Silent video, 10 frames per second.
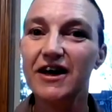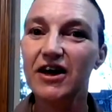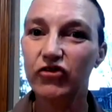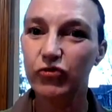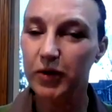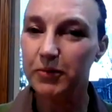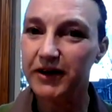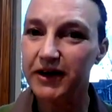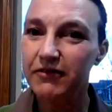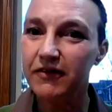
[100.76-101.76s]
So, we
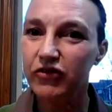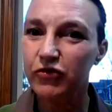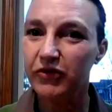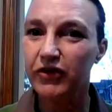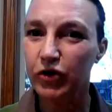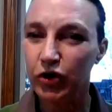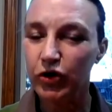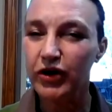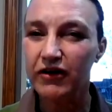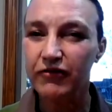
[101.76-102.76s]
believe that this was a herd
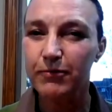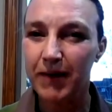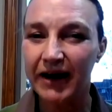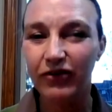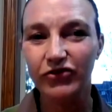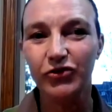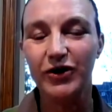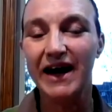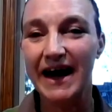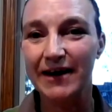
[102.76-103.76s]
of migratory
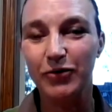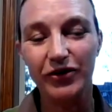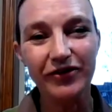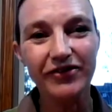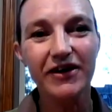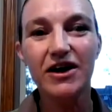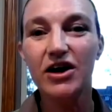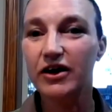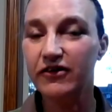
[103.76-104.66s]
animals on a